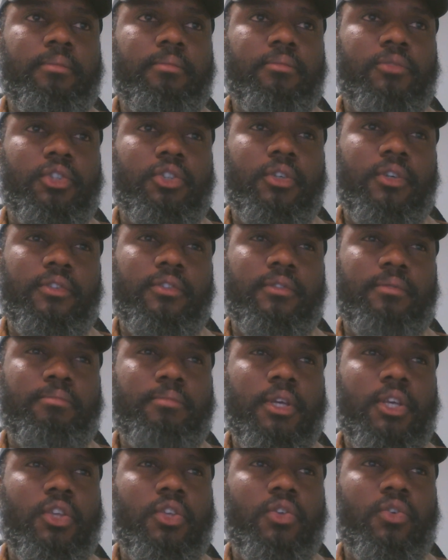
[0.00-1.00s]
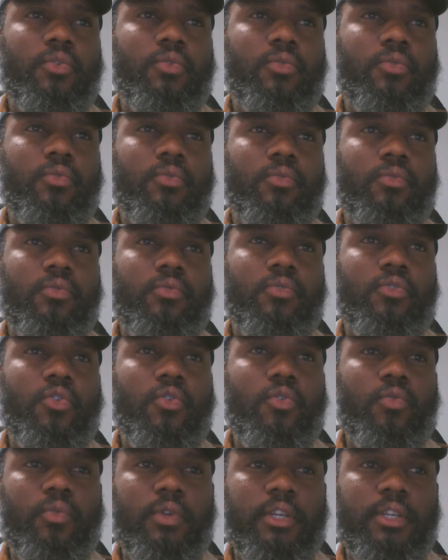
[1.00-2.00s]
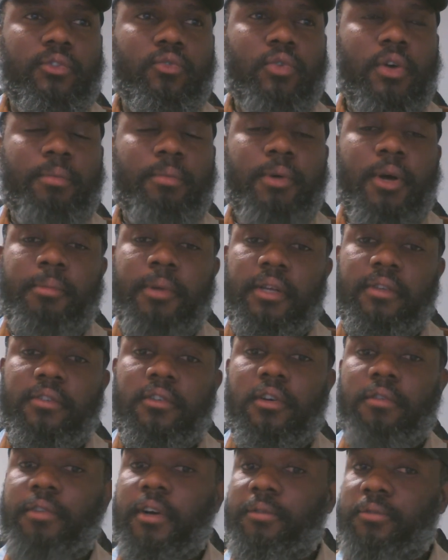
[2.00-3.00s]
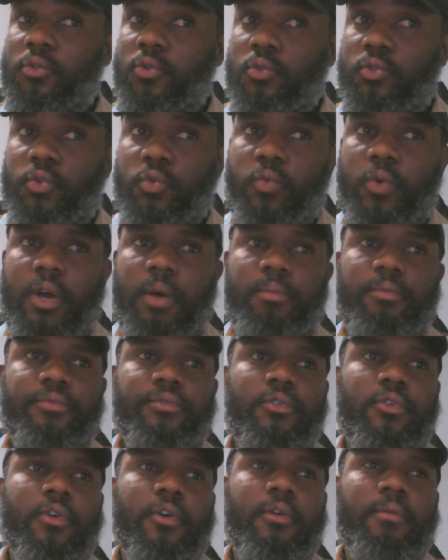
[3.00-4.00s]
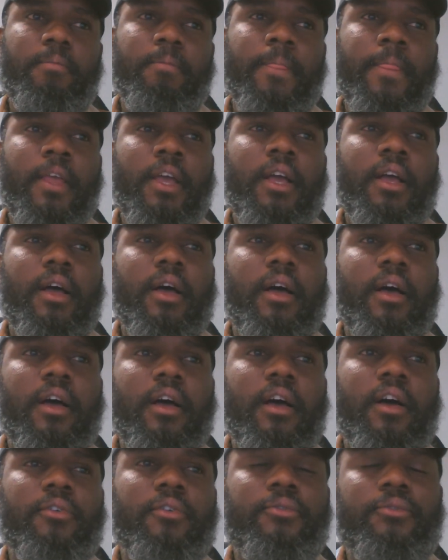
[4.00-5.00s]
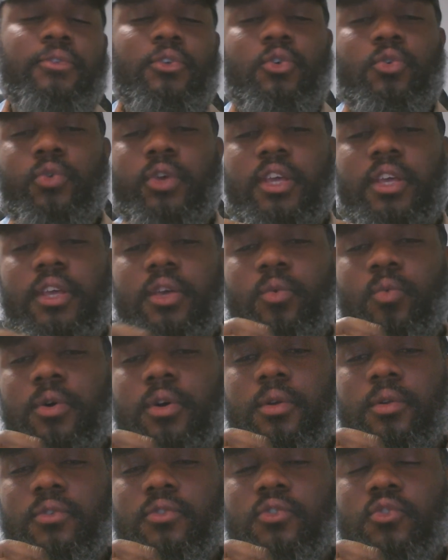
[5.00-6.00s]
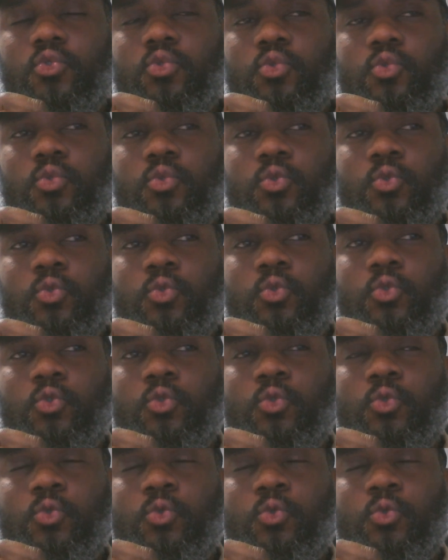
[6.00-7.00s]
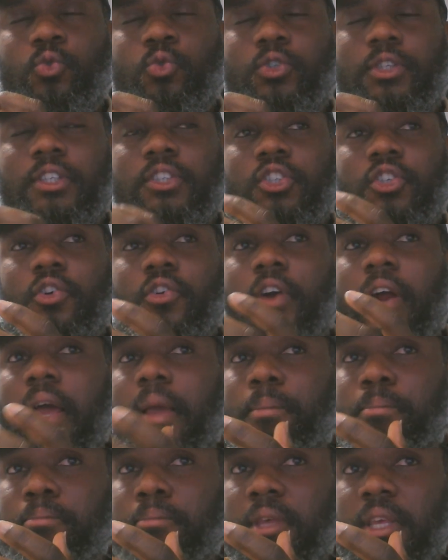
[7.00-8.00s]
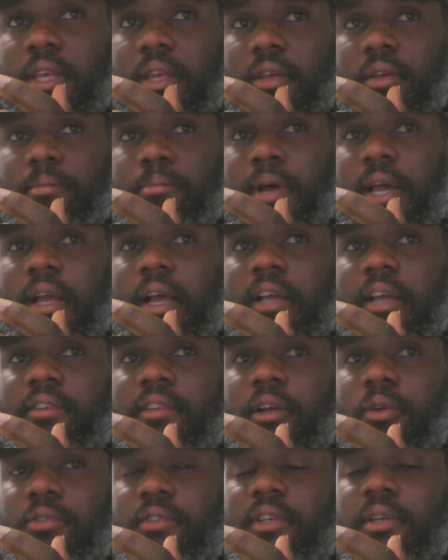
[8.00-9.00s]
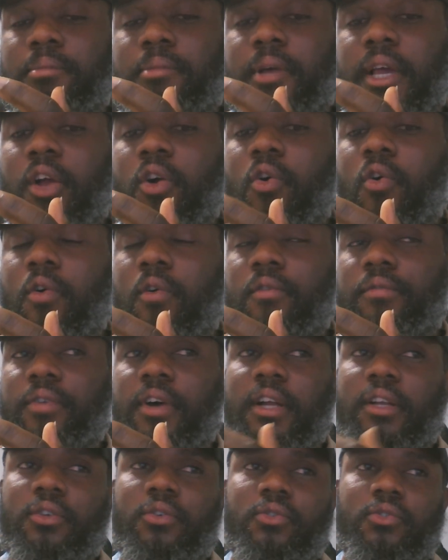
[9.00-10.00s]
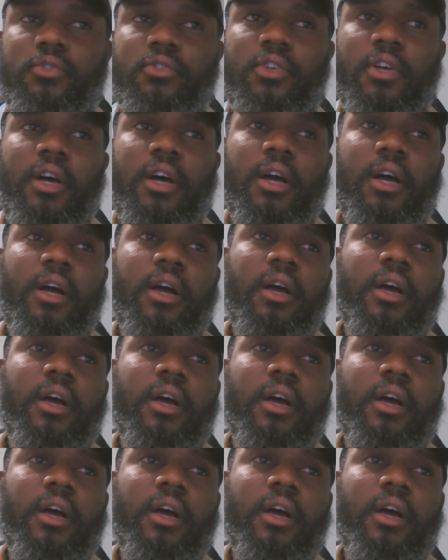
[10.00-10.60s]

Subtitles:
just make you know a little about myself. I've told you where I'm from. A few keywords to describe me. As I would say, my core values are